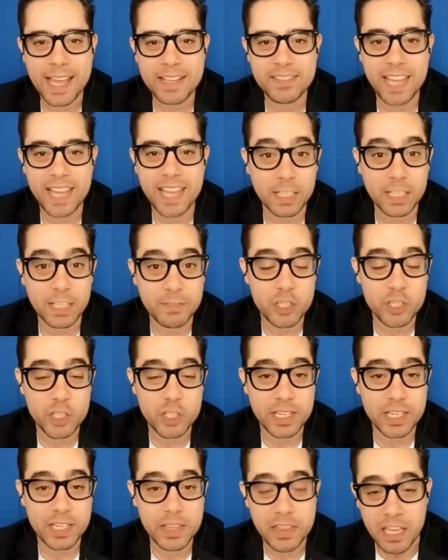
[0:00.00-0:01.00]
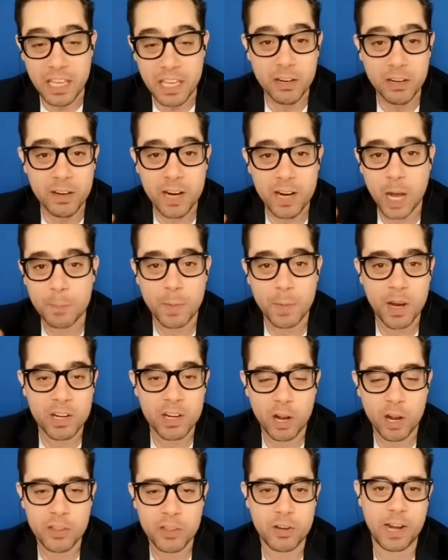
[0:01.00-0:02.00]
television, theater,
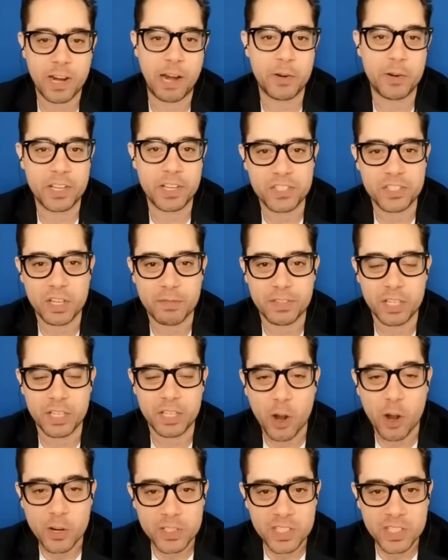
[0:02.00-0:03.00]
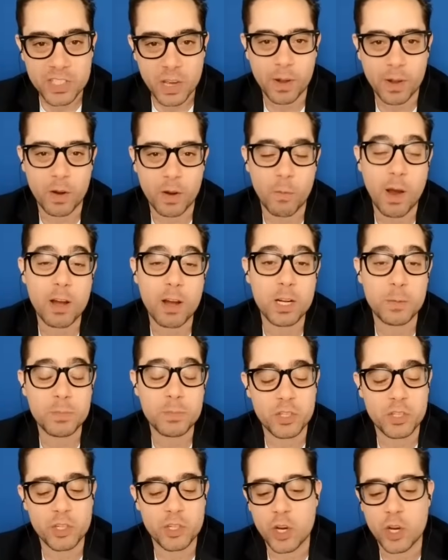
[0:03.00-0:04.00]
among other areas of the arts. I want to welcome
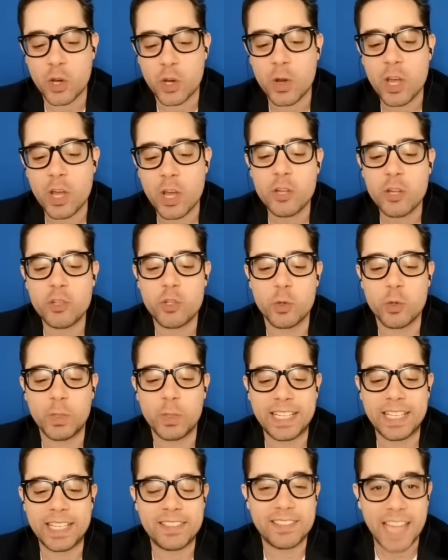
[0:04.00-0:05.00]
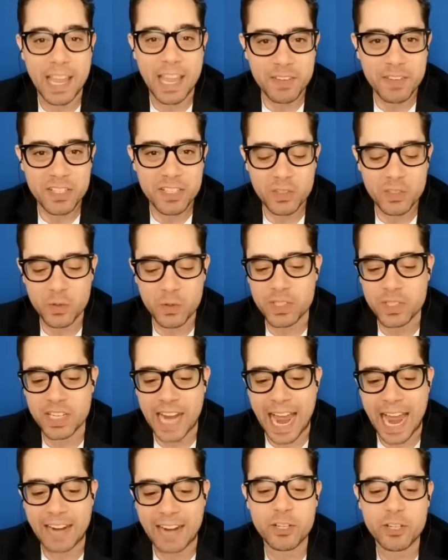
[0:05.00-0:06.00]
to the show Julienne Davis, who is an
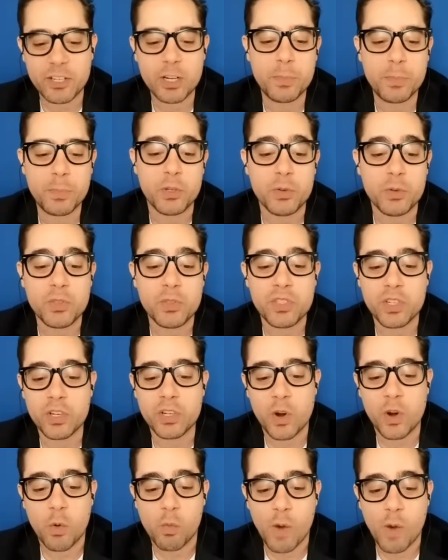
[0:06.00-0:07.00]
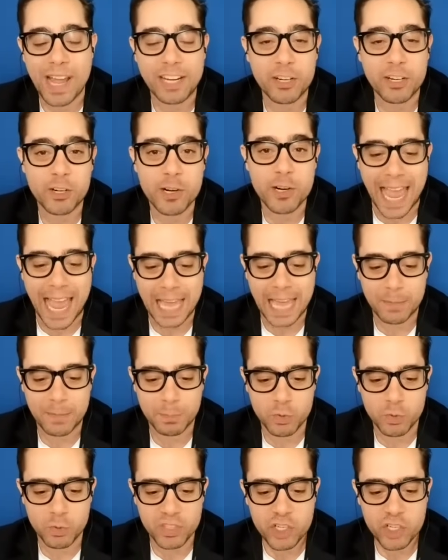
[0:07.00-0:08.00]
actor, producer, writer, and
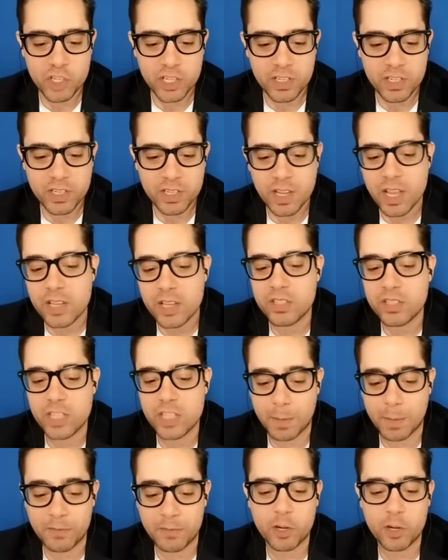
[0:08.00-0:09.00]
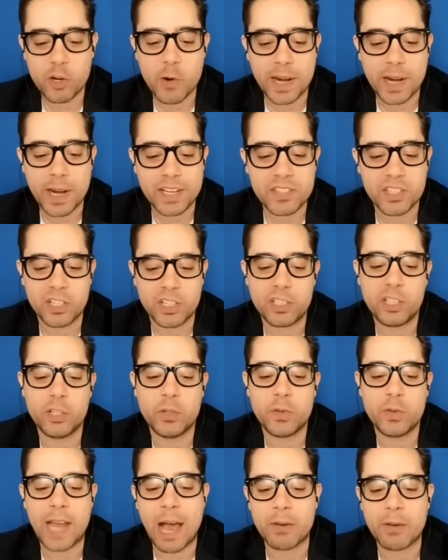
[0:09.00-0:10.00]
musician. Some of her credits
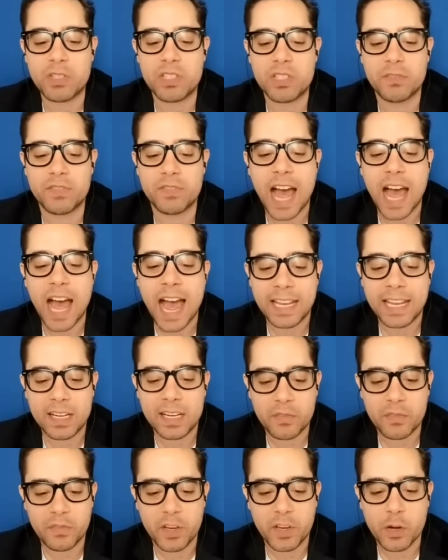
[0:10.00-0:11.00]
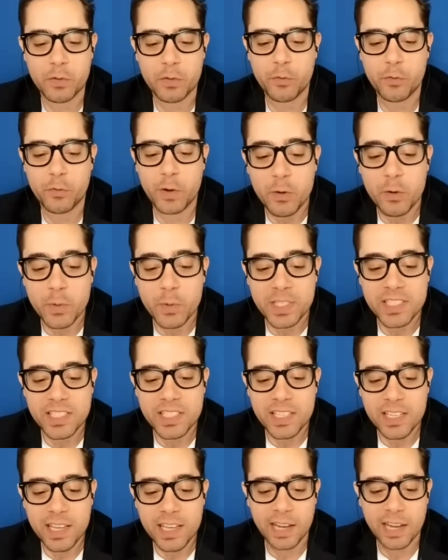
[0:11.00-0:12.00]
include House of Nine, Fear
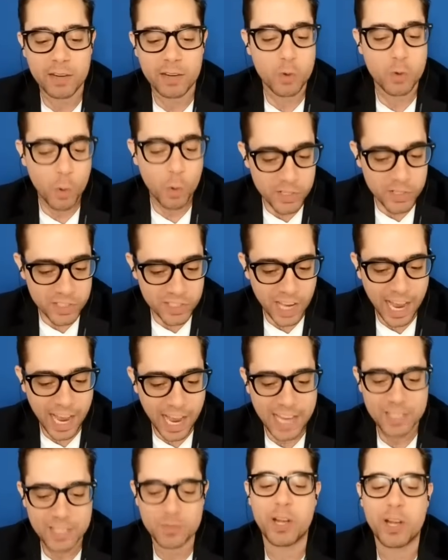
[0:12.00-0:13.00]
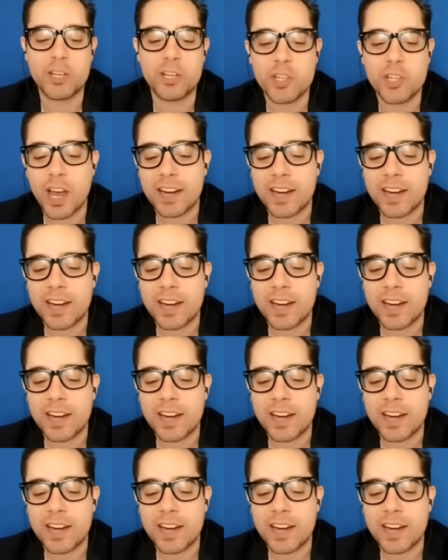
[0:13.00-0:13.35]
Frequency, and of course, Eyes Wide Shut,